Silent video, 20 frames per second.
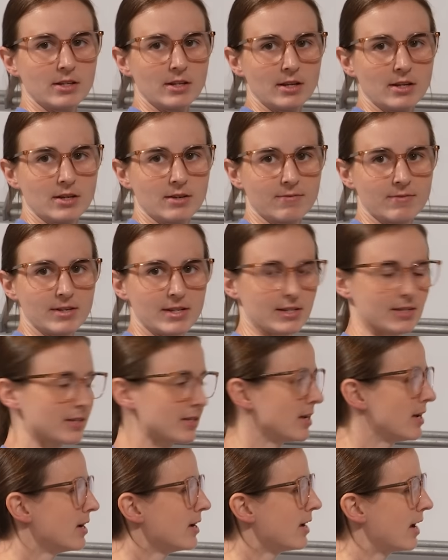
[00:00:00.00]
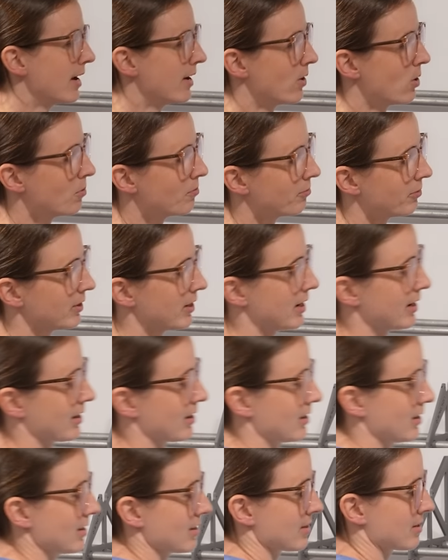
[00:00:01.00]
the end of this, and hopefully I
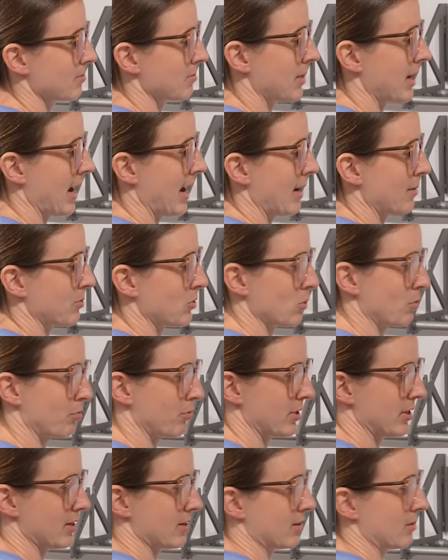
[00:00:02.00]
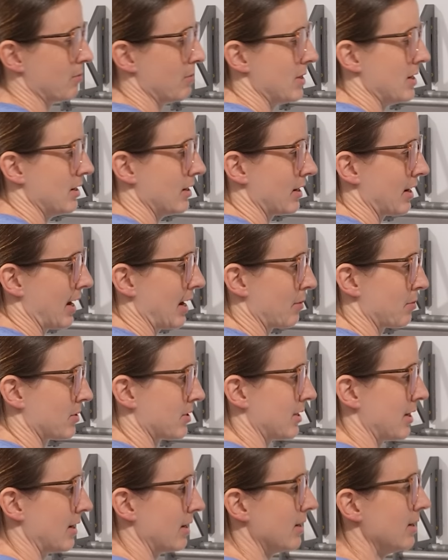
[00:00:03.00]
can get some caps or print some end caps
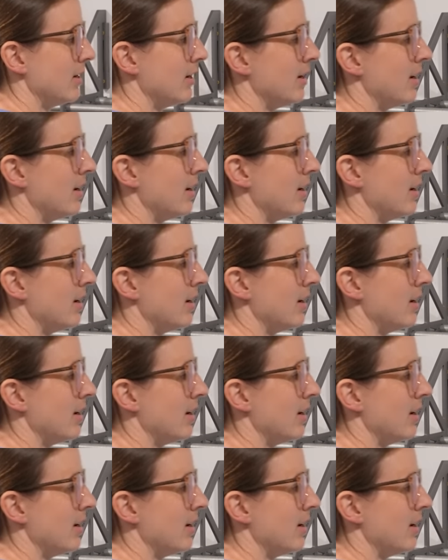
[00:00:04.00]
that